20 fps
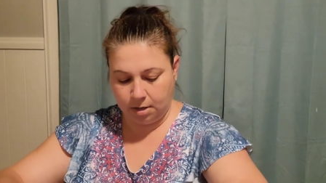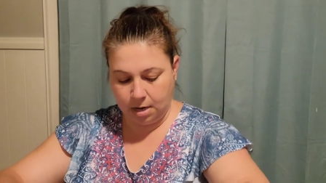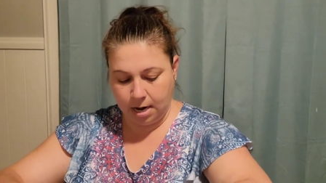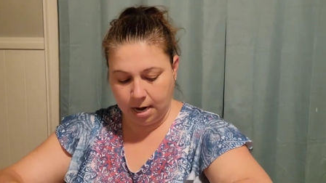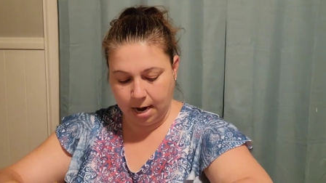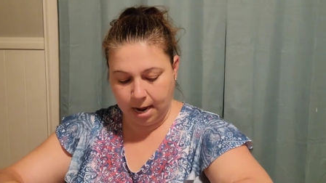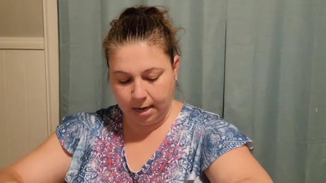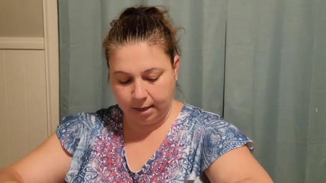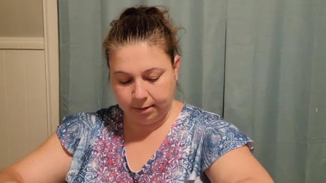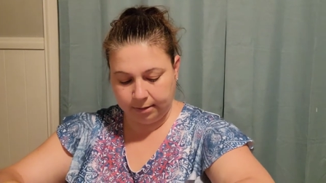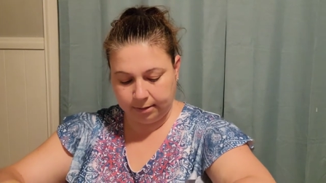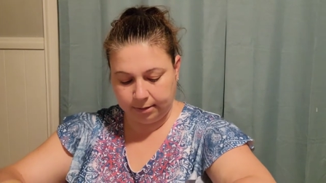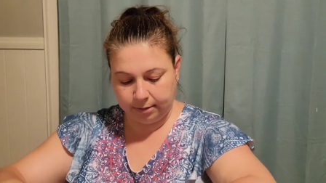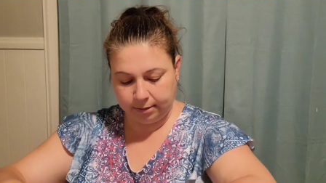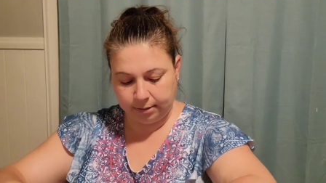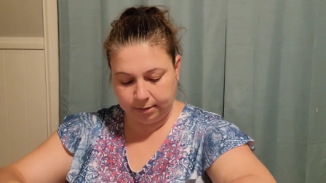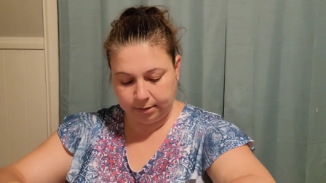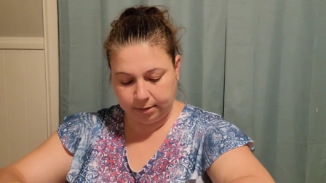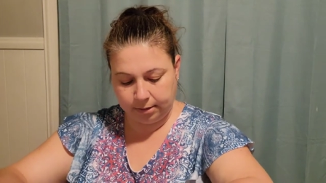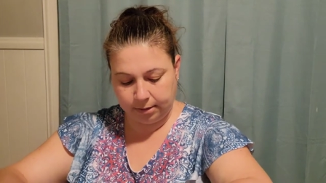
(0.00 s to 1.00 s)

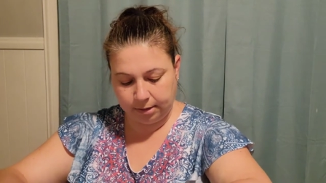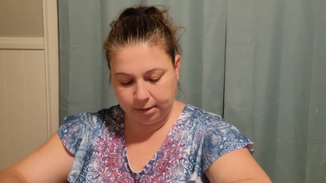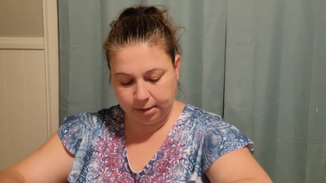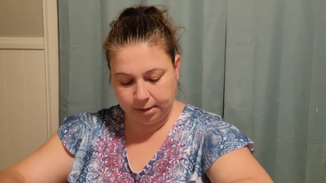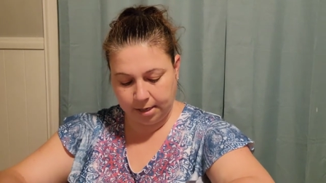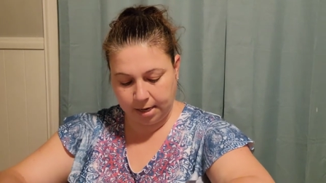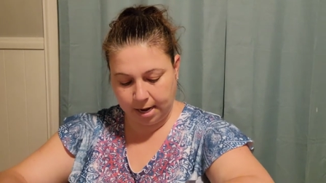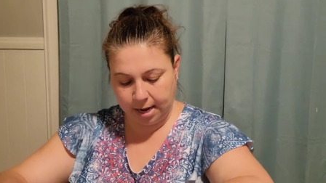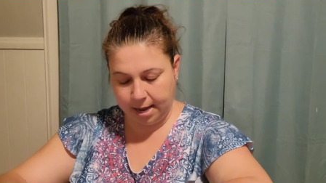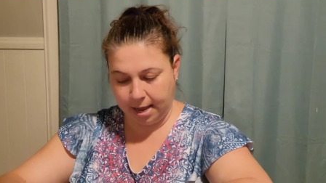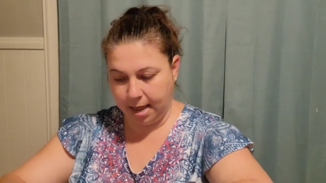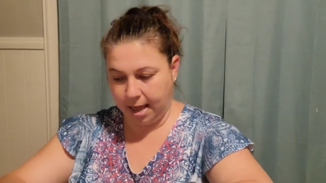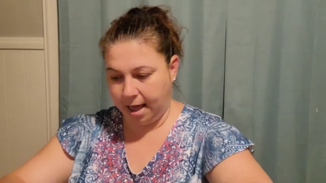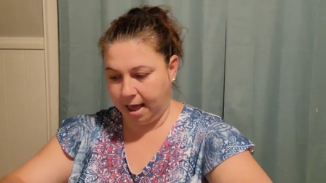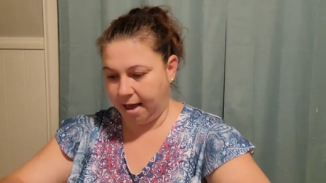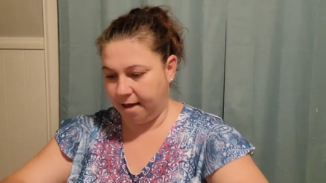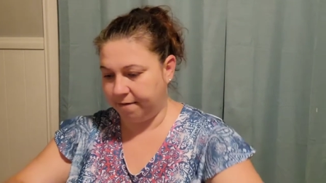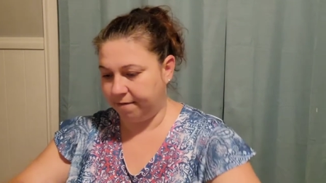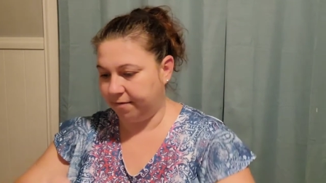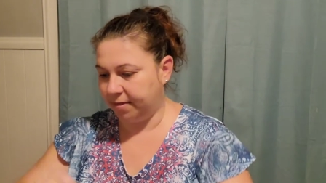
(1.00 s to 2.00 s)
Next, I
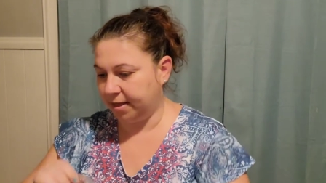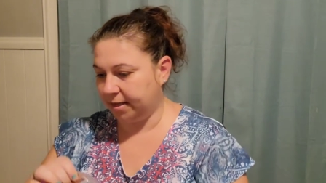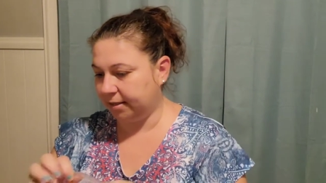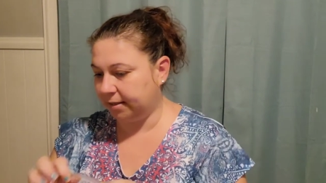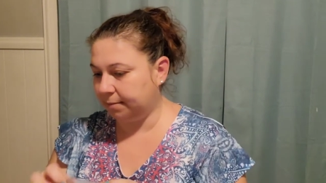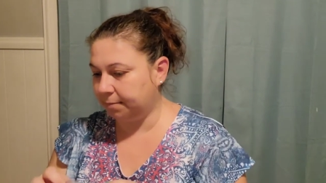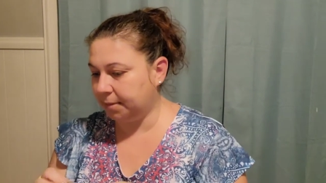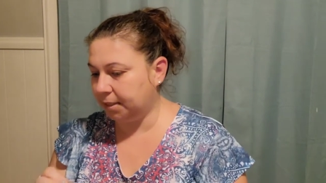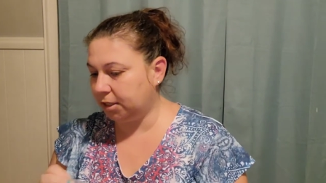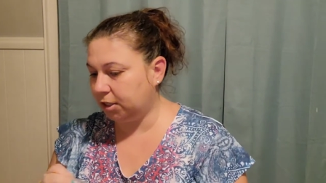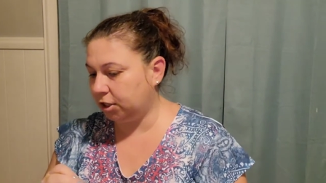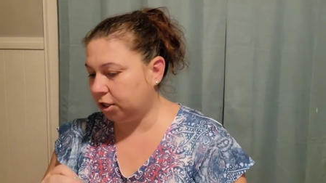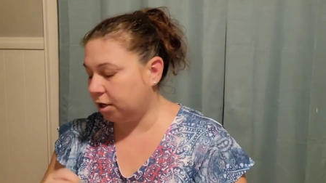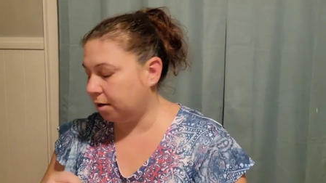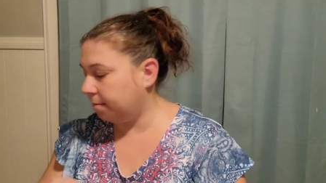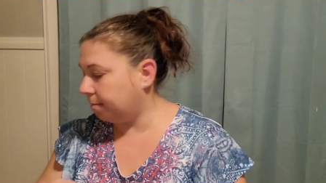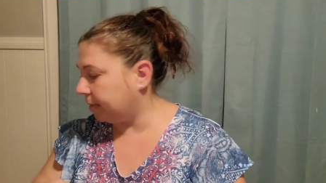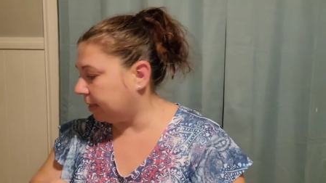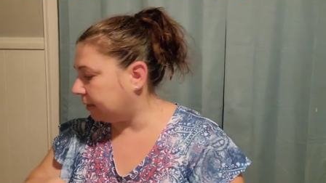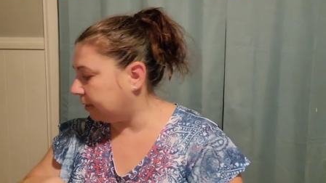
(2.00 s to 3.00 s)
have this Mr.
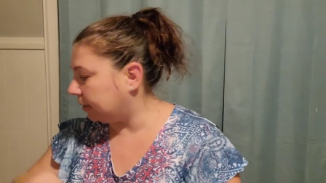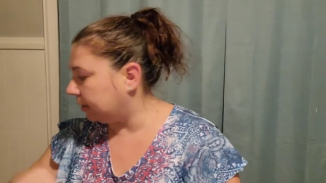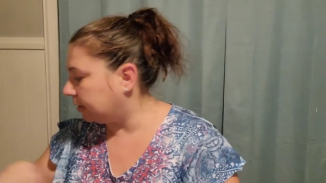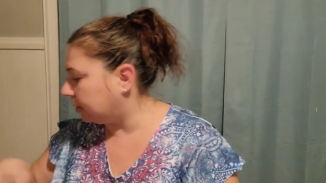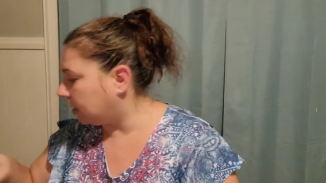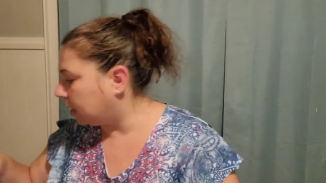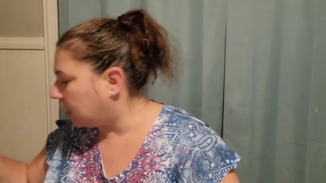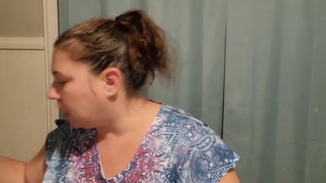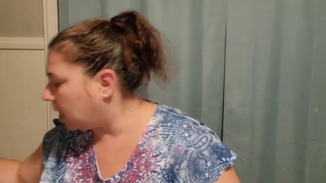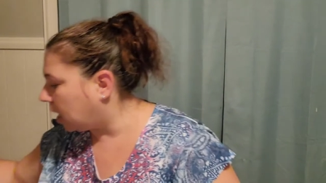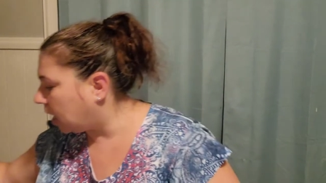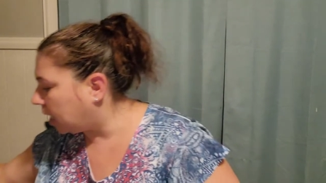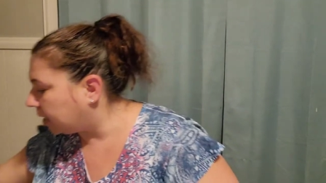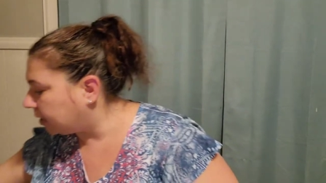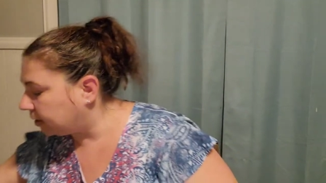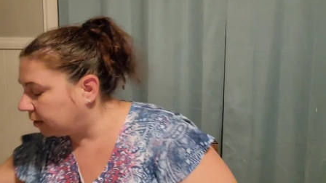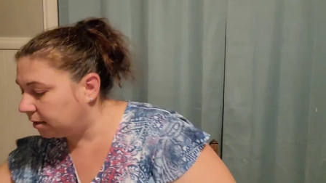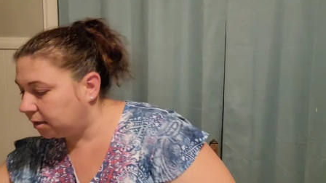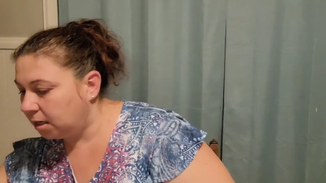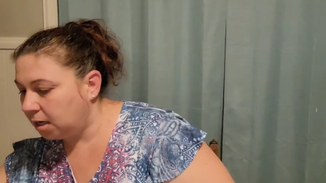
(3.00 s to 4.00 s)
and Mrs.
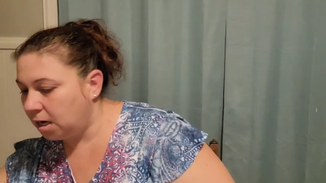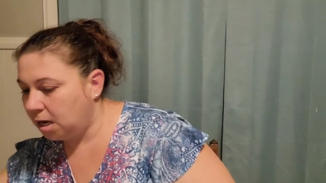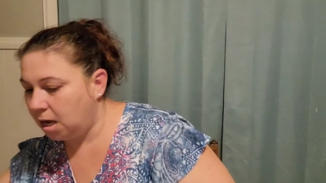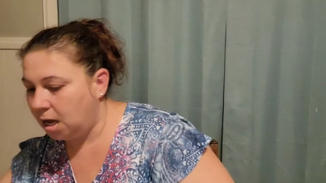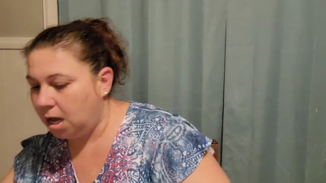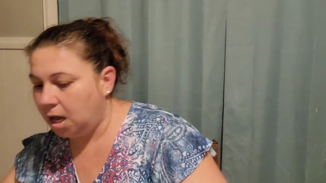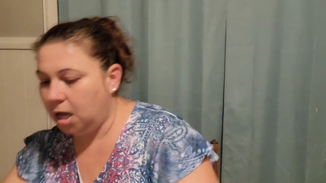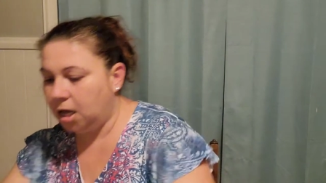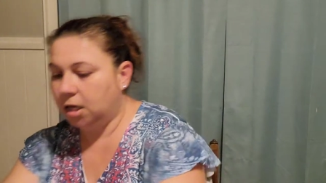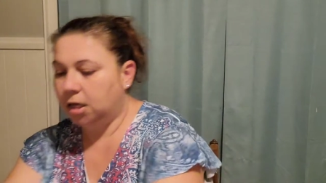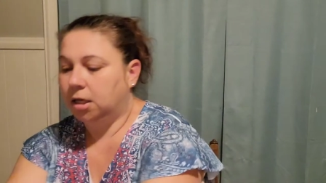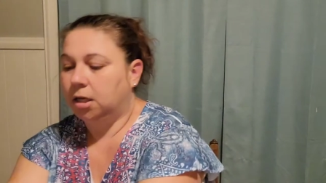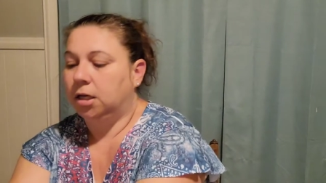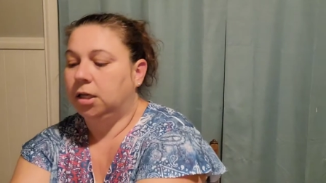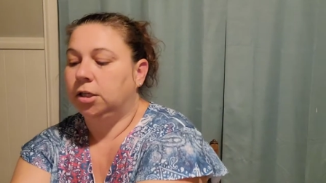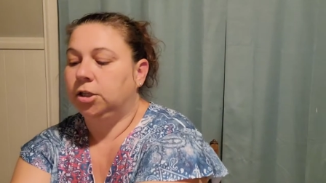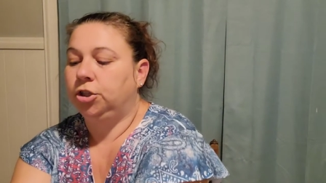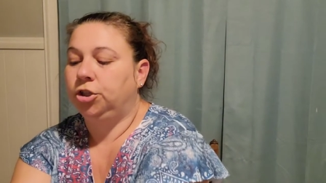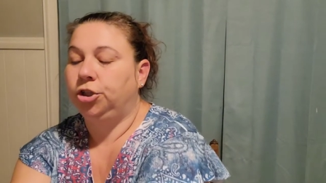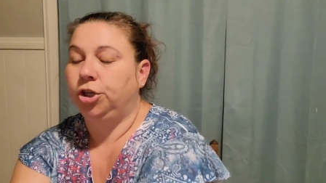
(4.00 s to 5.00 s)
Claus
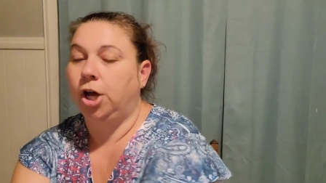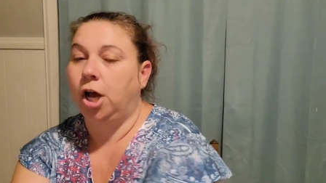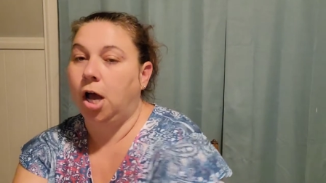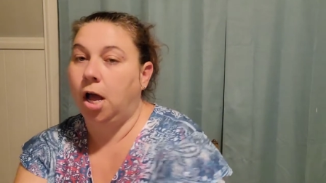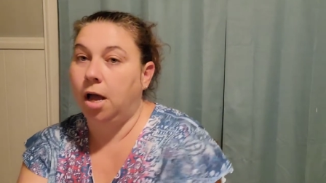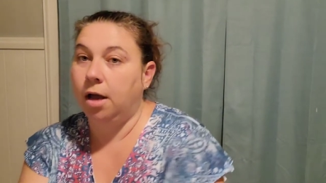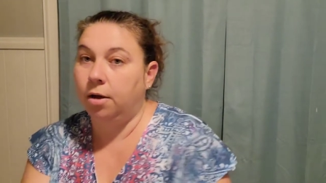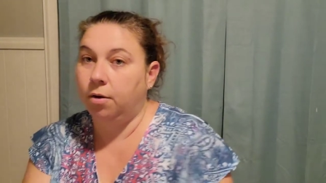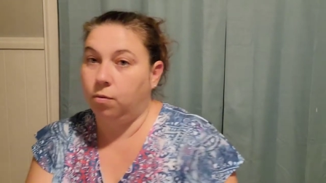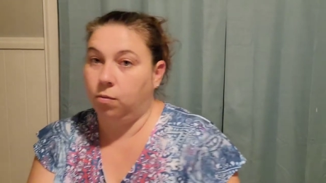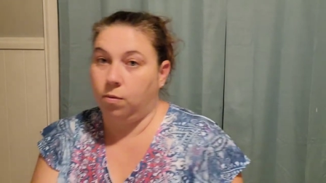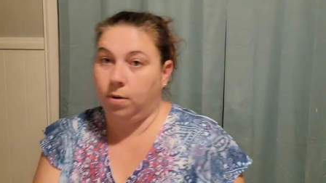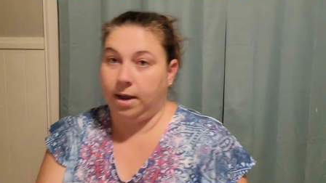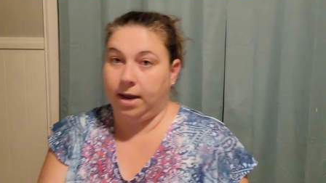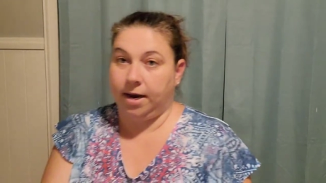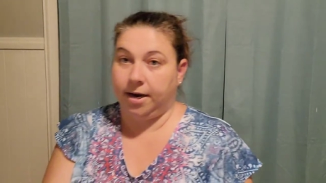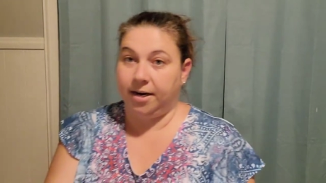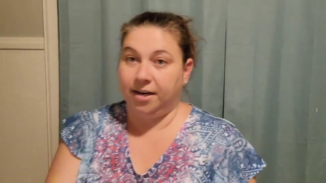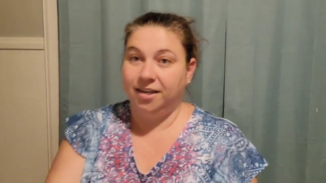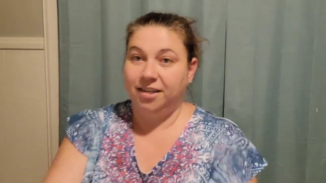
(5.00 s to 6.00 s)

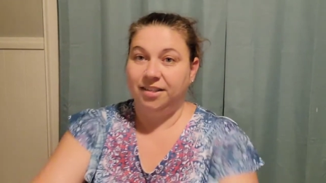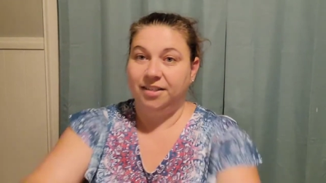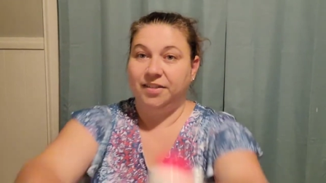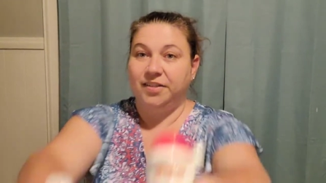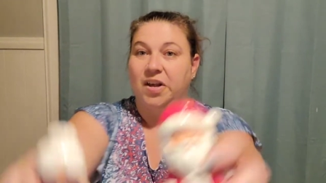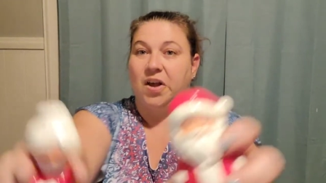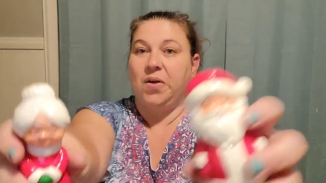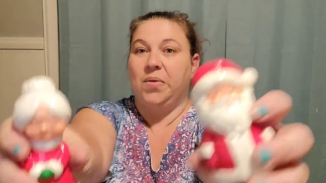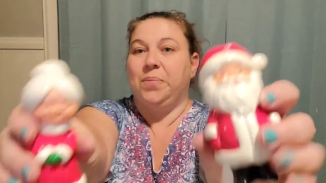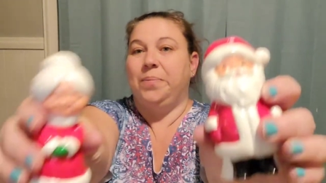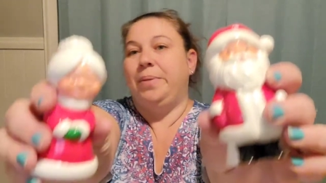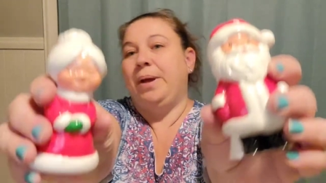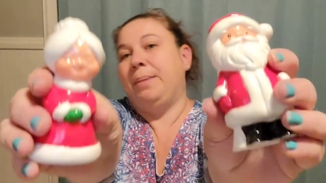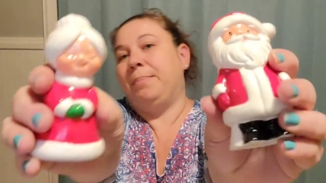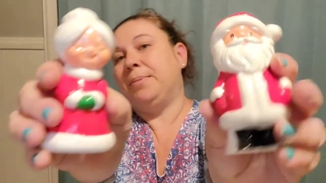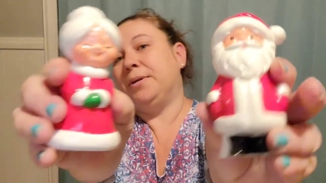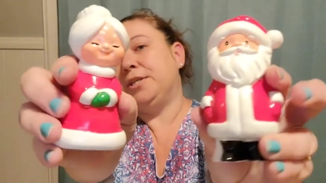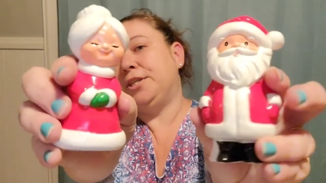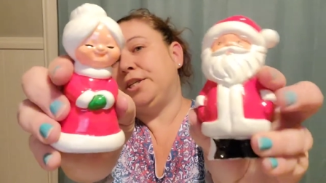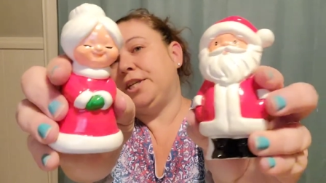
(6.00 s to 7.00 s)
Chalkware Salt and
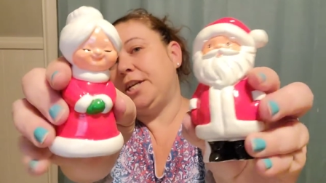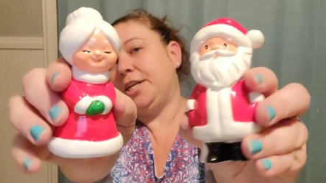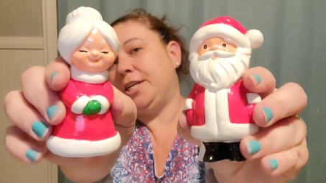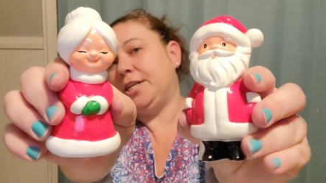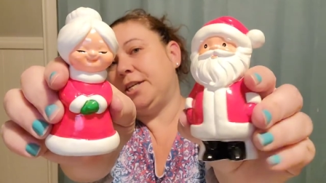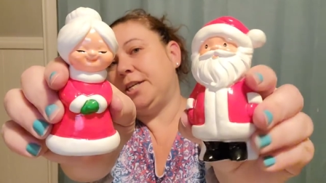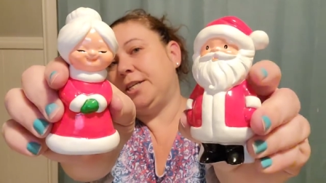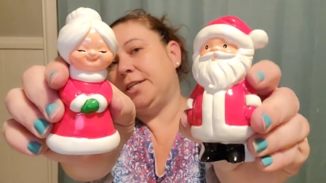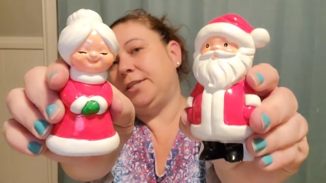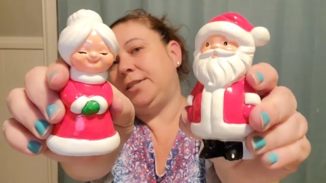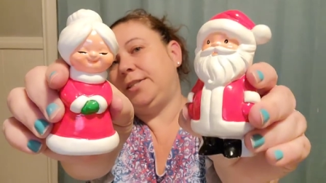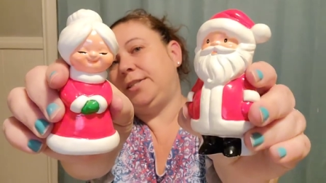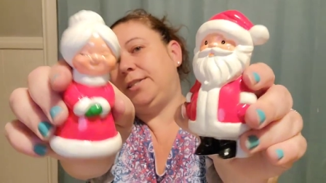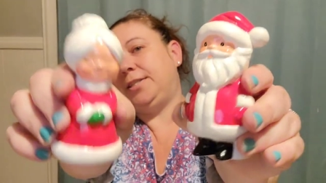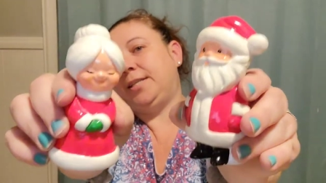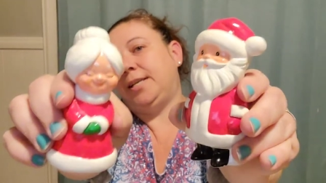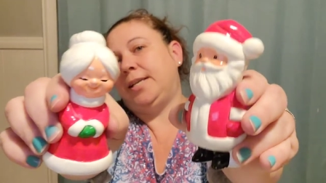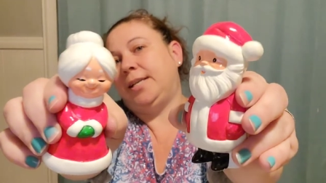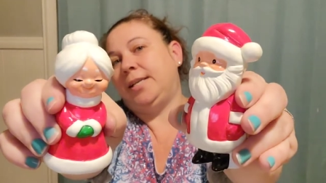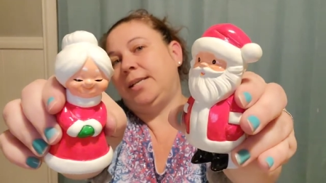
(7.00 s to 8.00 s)
Pepper Shakers.